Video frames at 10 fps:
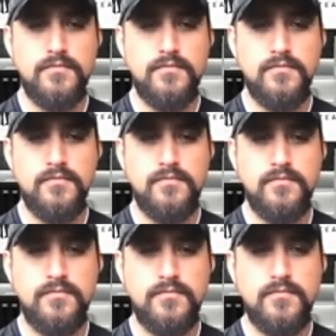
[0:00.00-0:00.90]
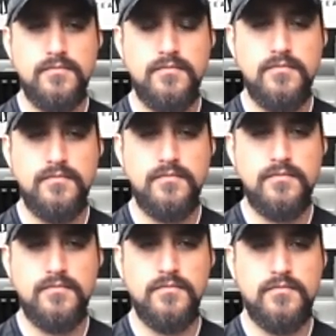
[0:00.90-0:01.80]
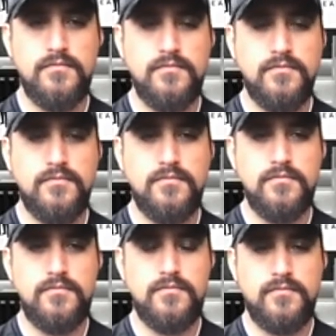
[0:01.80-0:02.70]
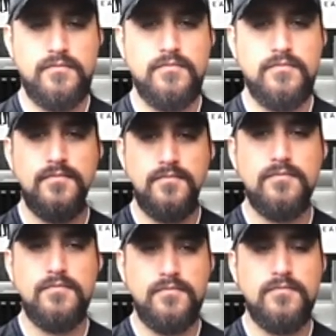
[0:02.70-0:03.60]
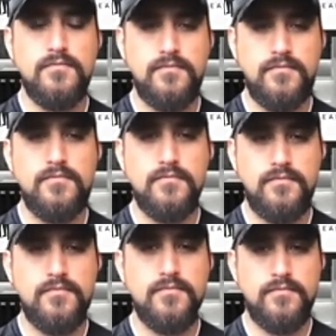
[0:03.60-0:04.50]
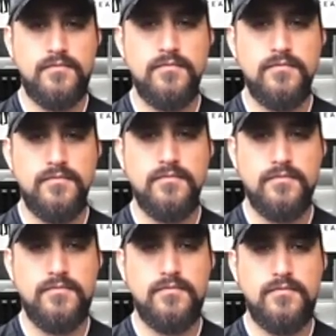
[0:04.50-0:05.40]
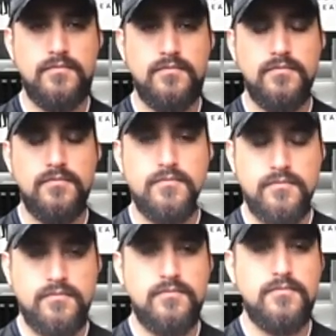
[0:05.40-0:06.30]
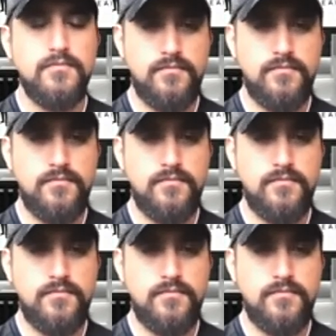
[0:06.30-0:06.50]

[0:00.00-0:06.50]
(silent)